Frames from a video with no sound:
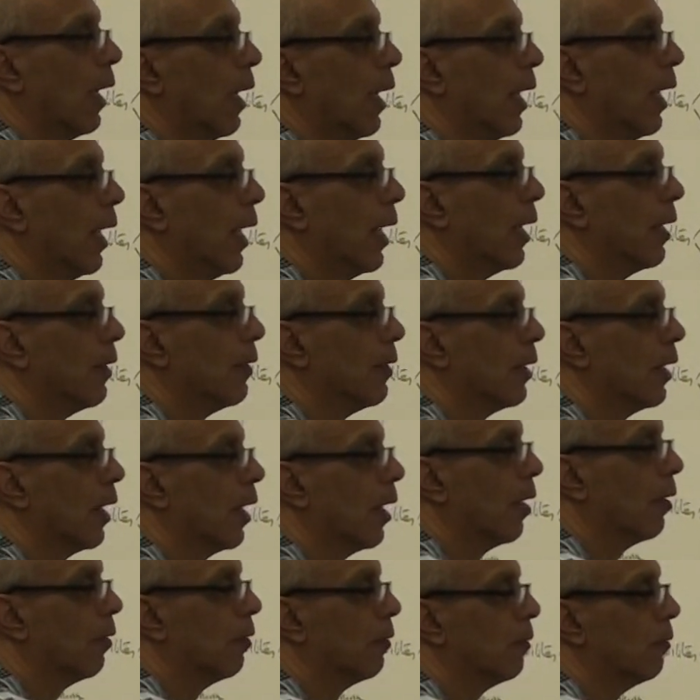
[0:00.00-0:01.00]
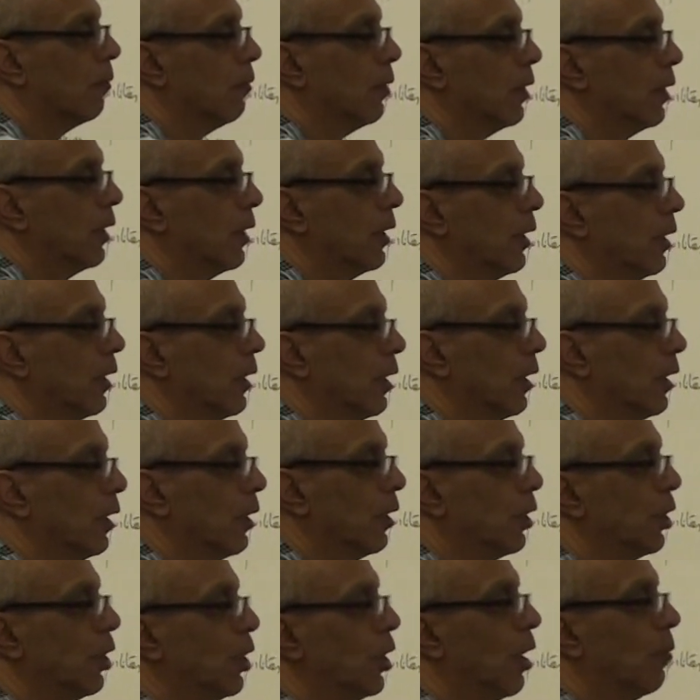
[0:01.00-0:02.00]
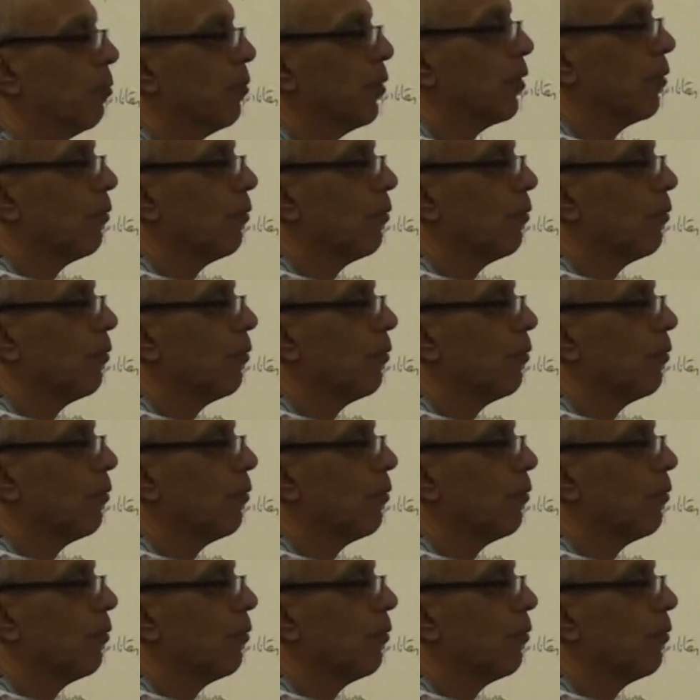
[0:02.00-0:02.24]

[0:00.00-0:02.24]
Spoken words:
And we see it jumped